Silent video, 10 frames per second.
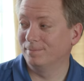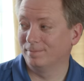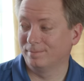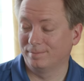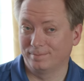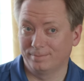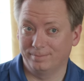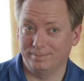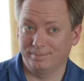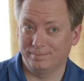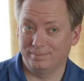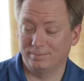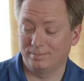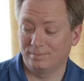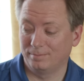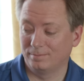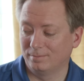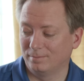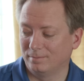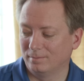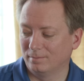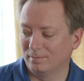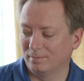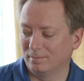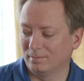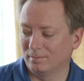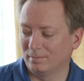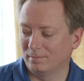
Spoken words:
This person isn't speaking.